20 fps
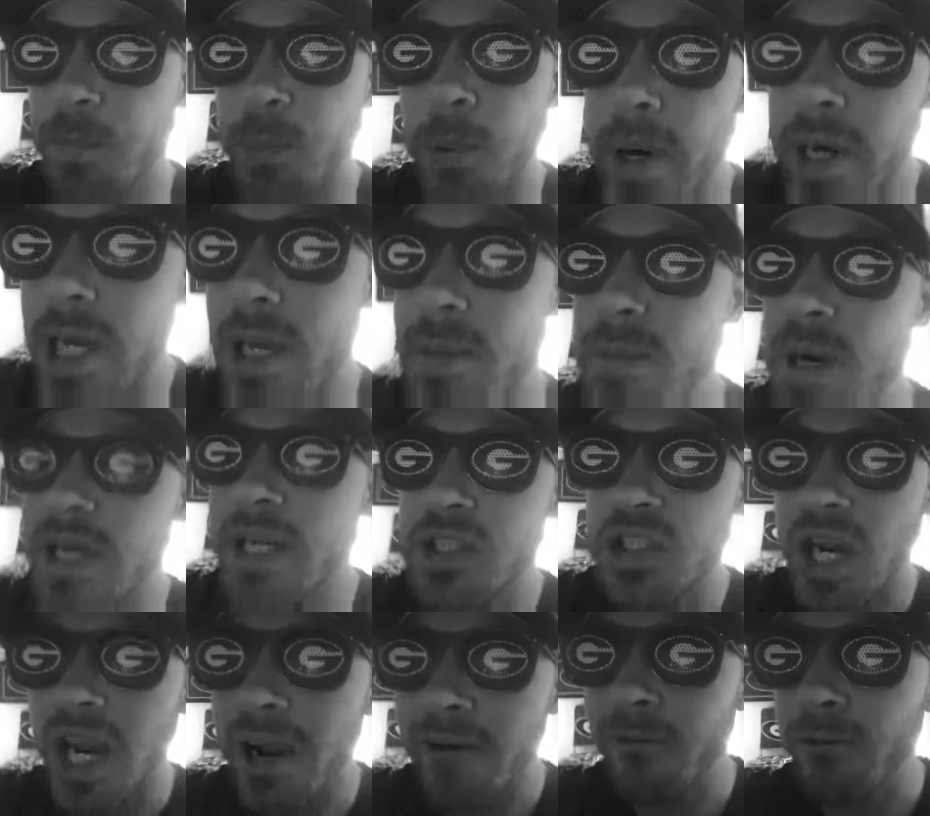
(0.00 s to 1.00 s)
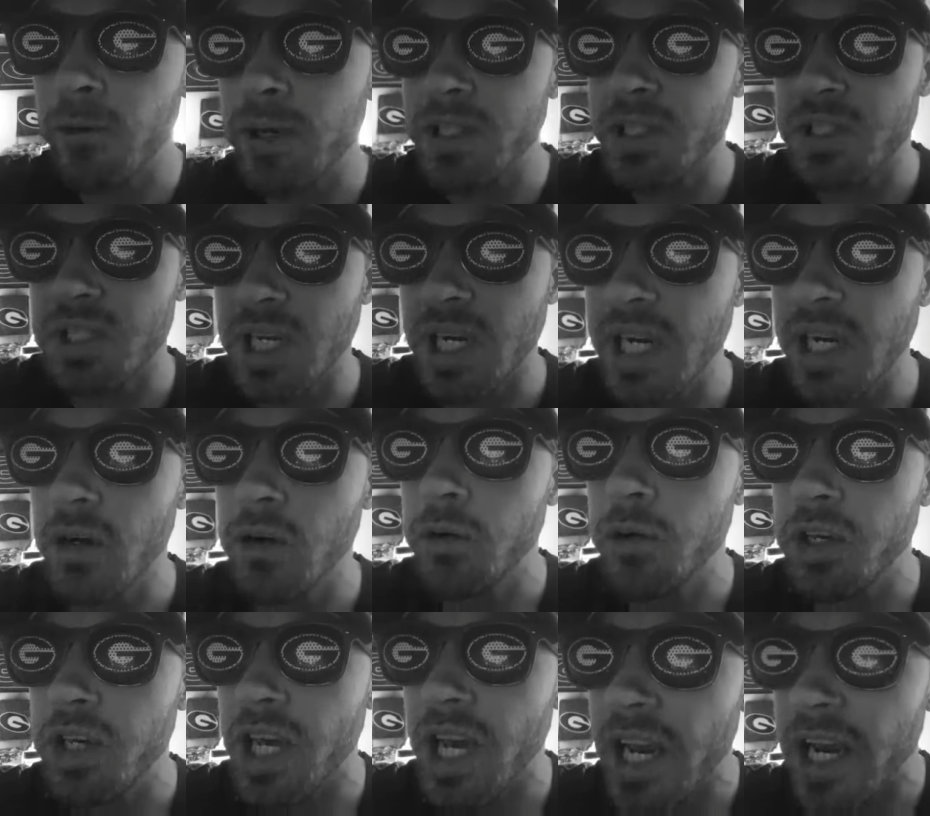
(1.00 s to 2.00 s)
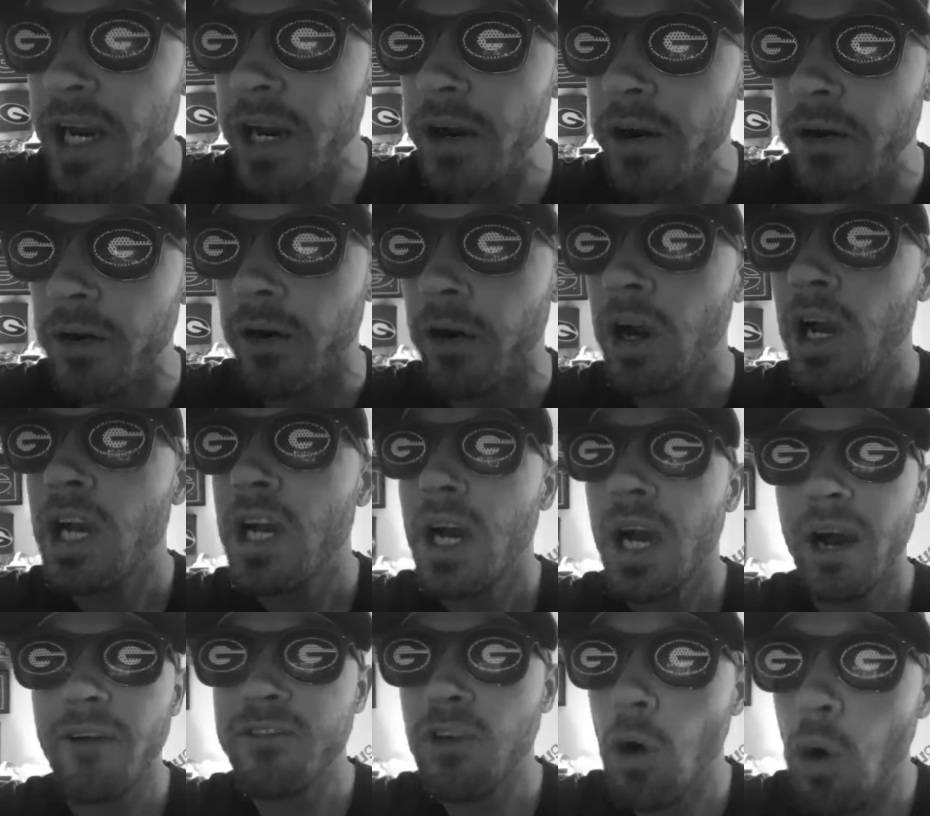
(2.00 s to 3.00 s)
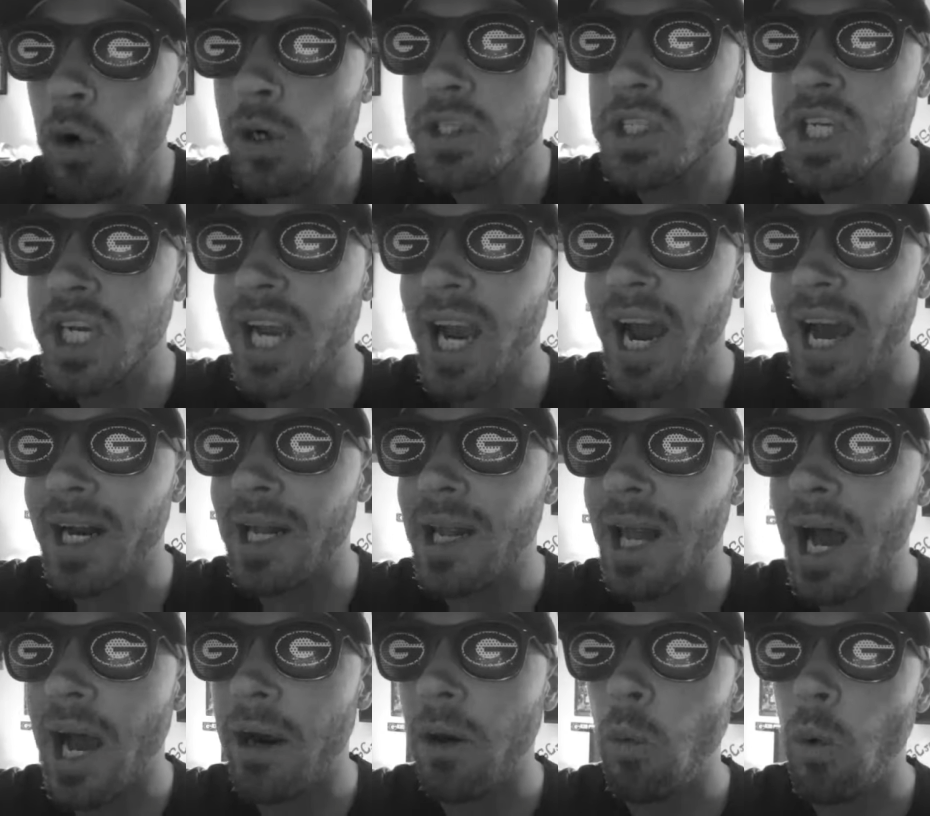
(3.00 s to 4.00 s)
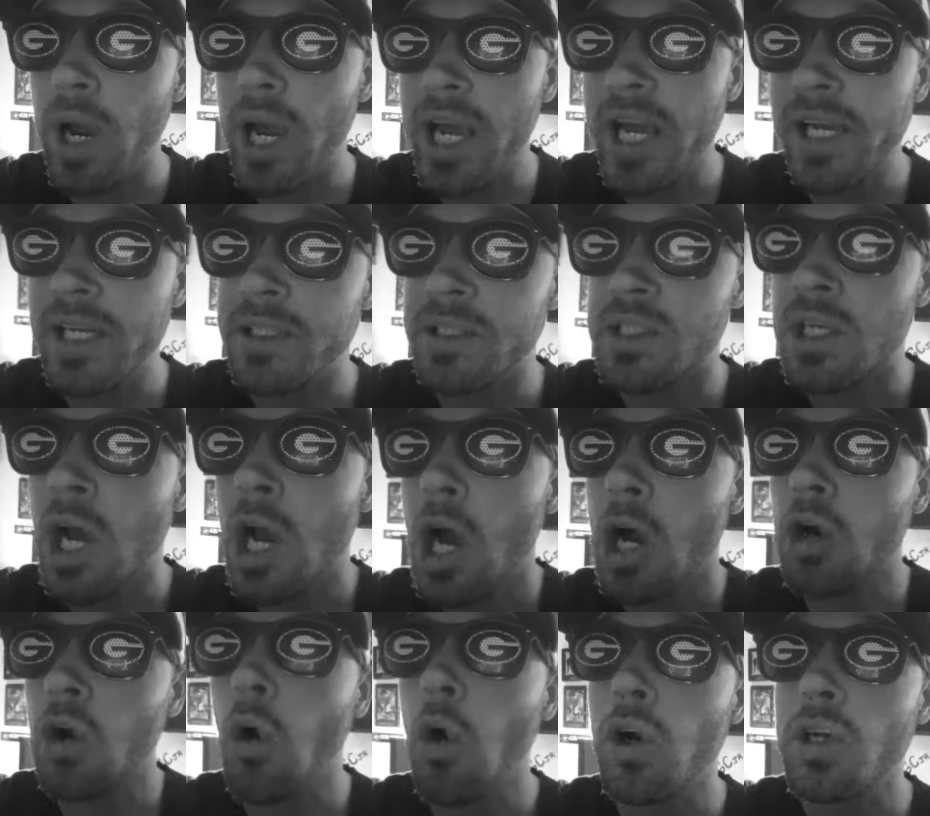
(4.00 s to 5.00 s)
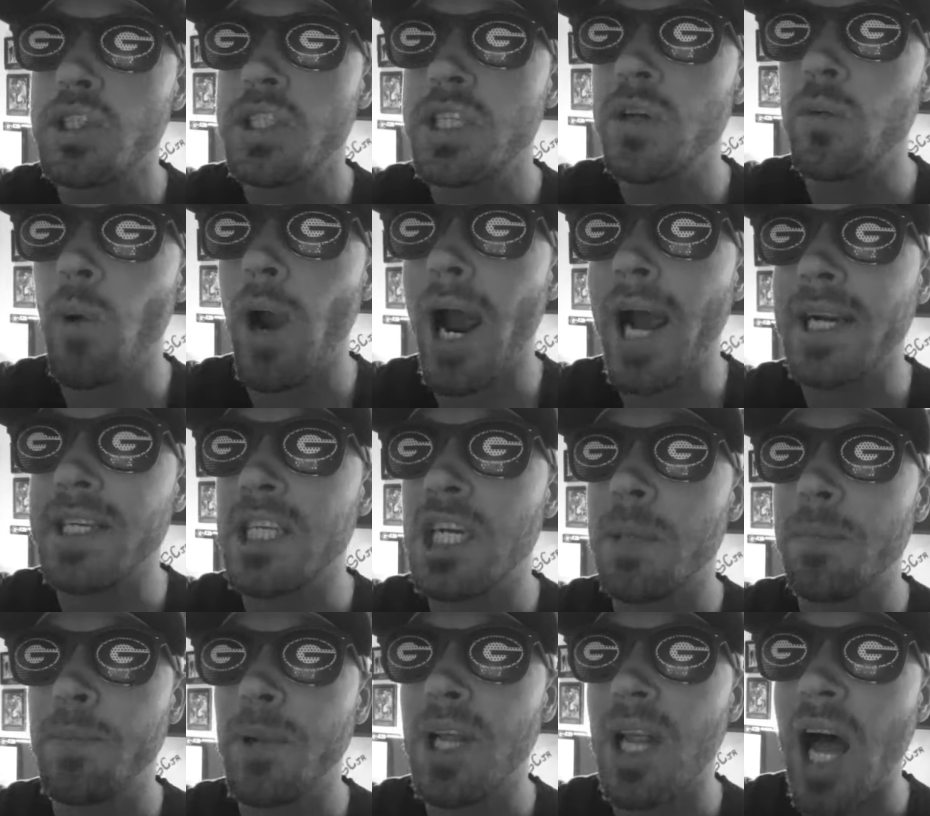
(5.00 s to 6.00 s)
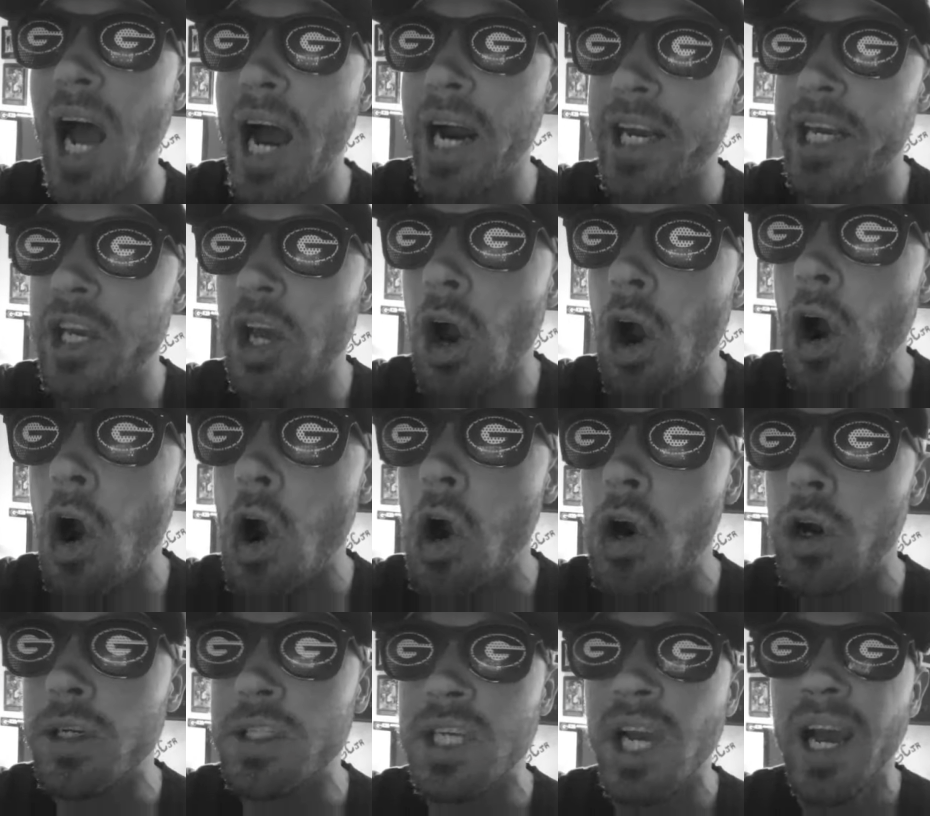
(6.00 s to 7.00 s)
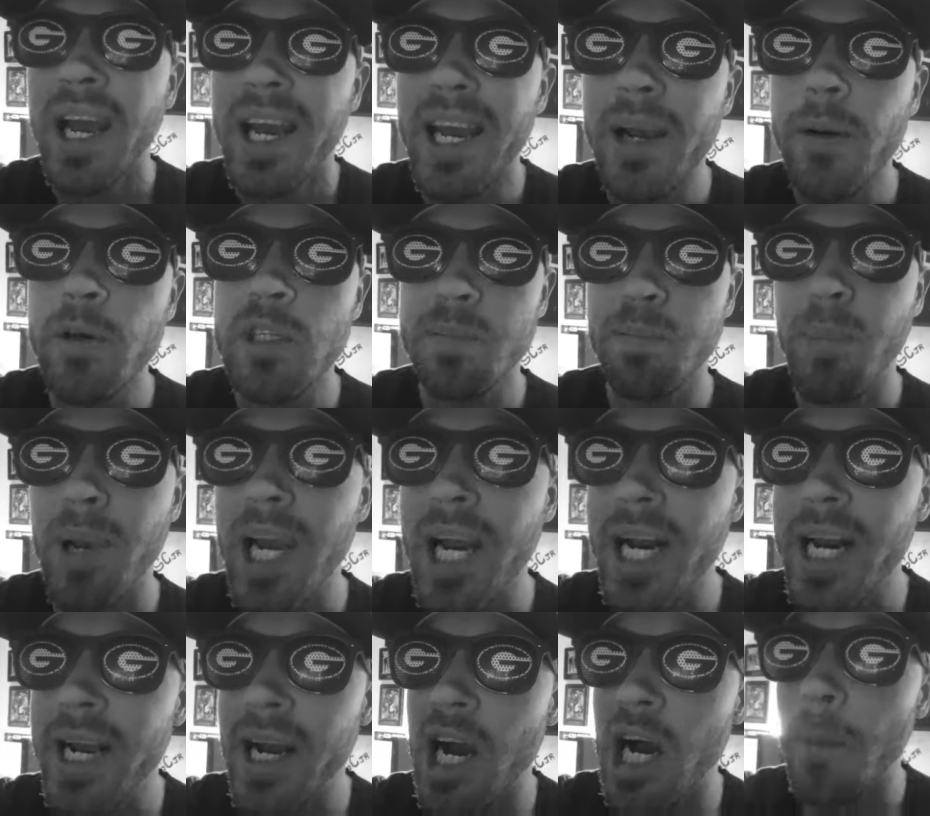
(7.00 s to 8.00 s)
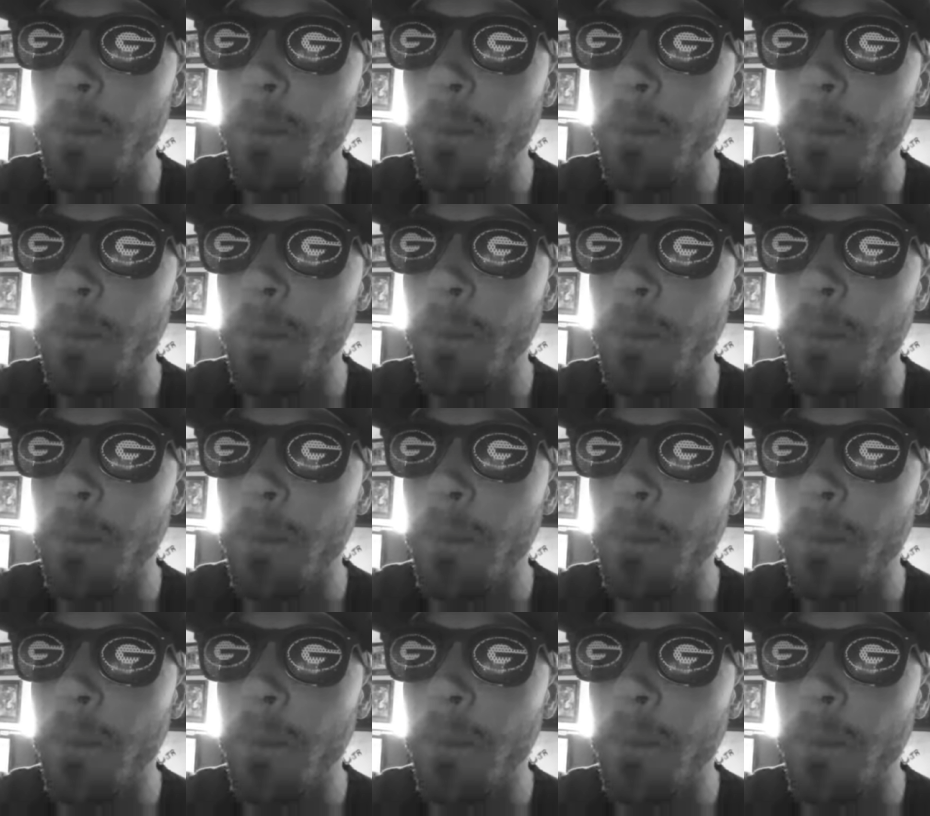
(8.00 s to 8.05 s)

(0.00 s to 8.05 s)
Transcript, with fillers: pretty much every single year. Of course he got a lot of wins. Of course he racked up a lot of yards. He was beating